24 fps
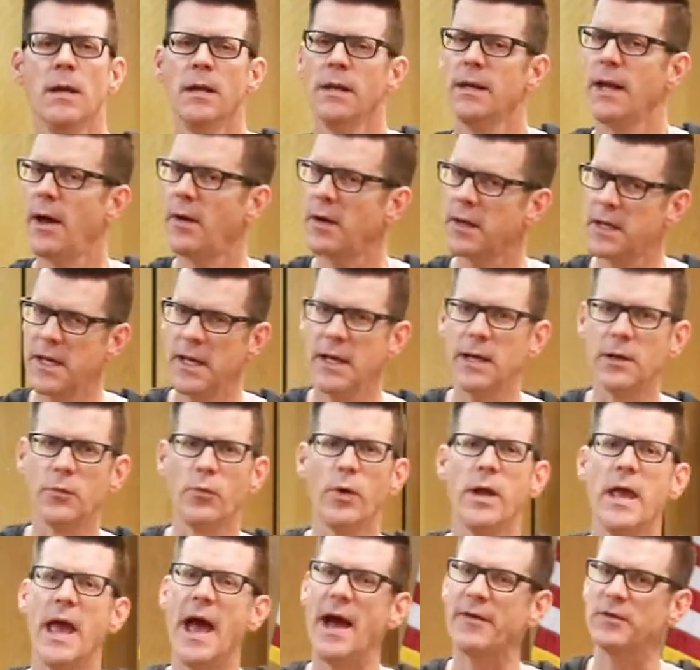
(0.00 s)
Now, again,
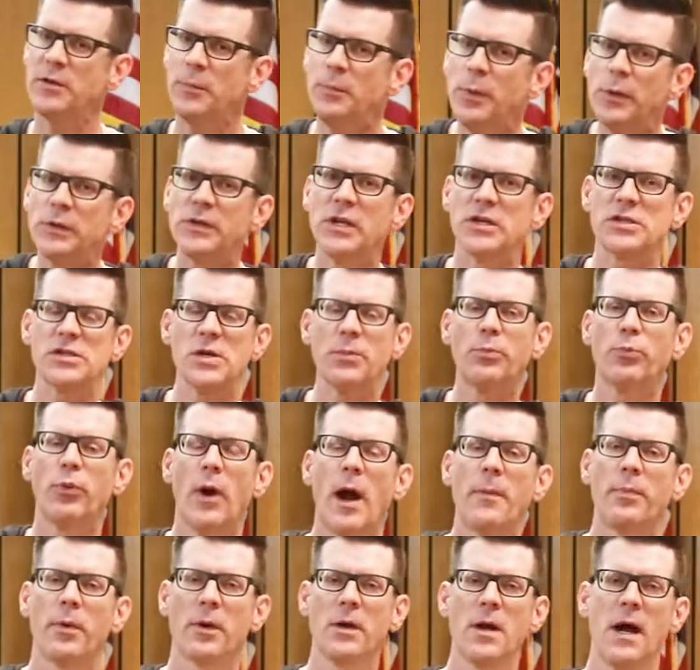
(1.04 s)
we have to put this in
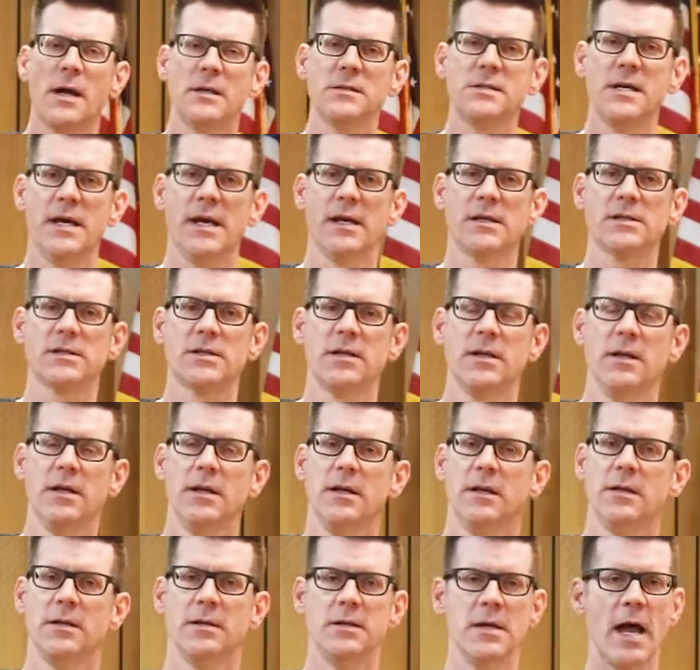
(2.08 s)
proper context,
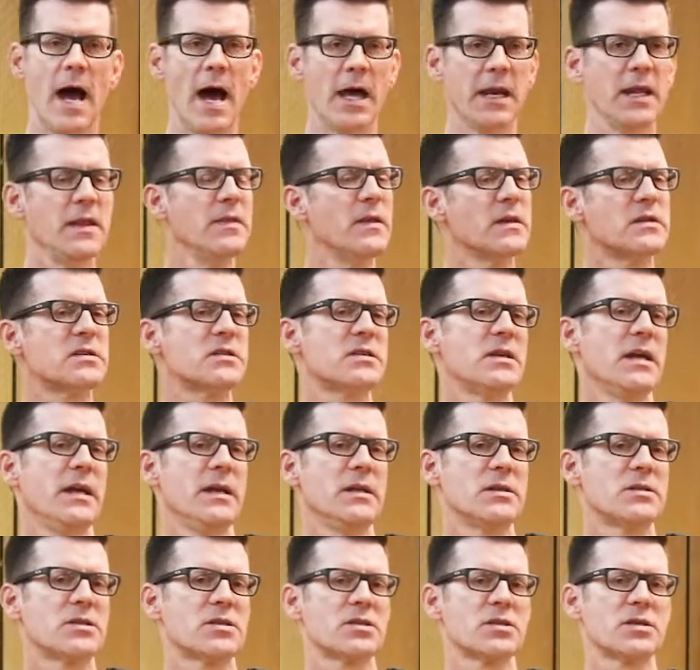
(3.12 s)
not in the
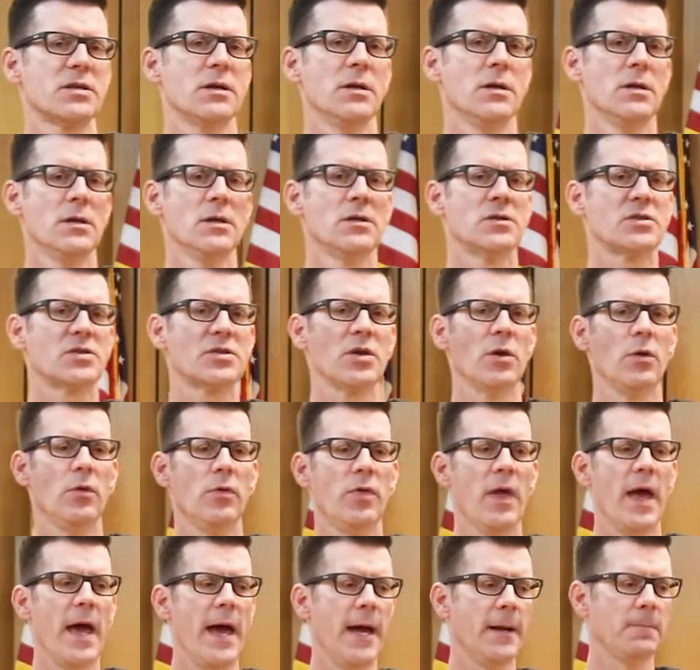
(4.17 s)
sense so
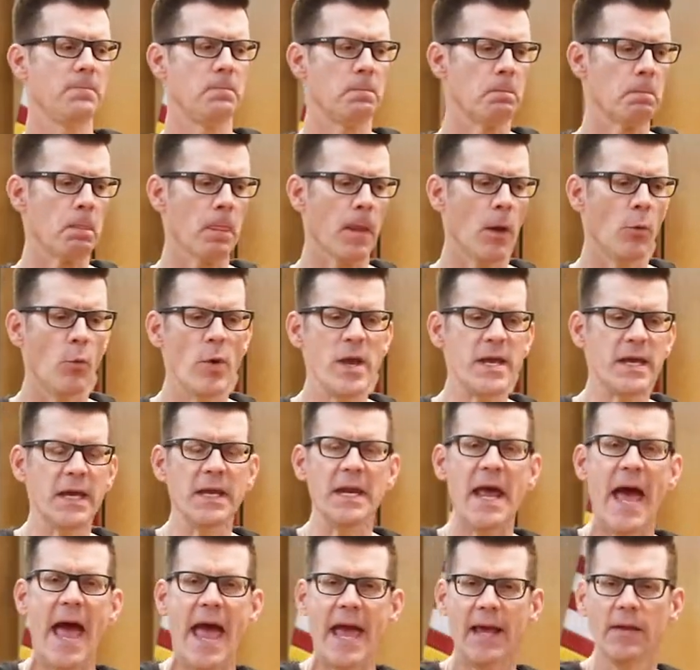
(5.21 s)
that we
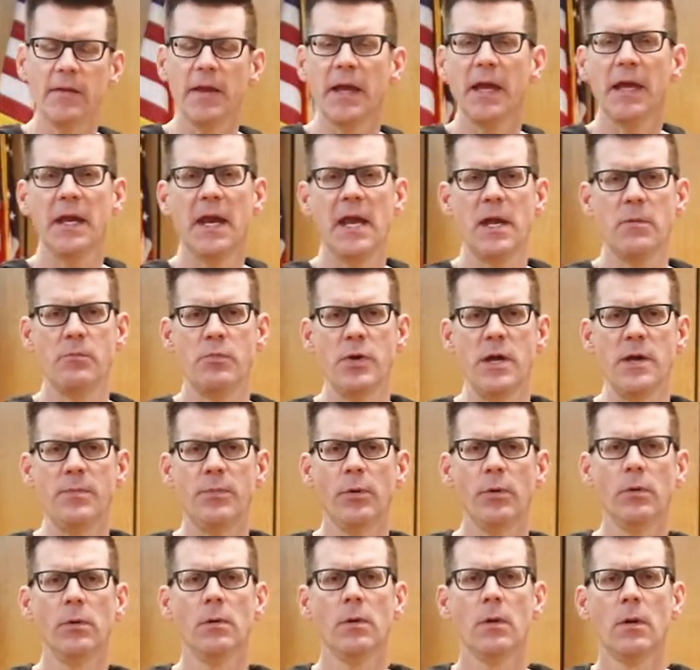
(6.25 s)
can alienate
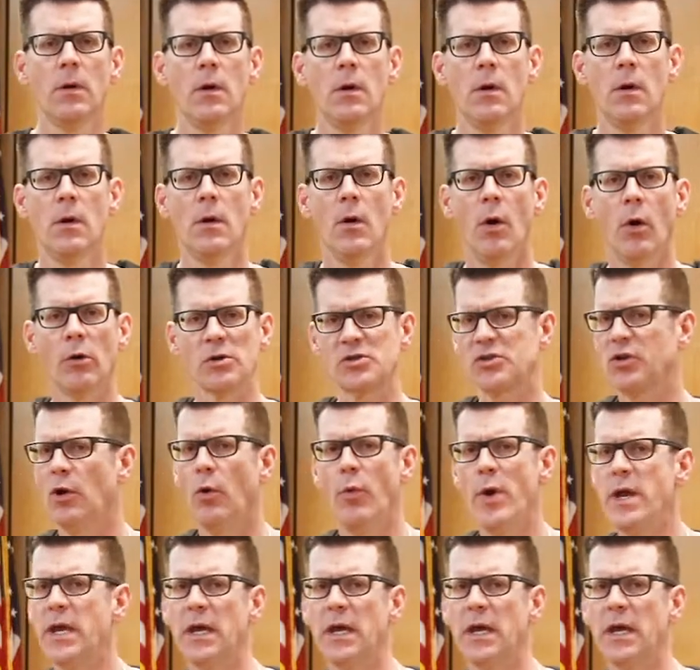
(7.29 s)
people or so we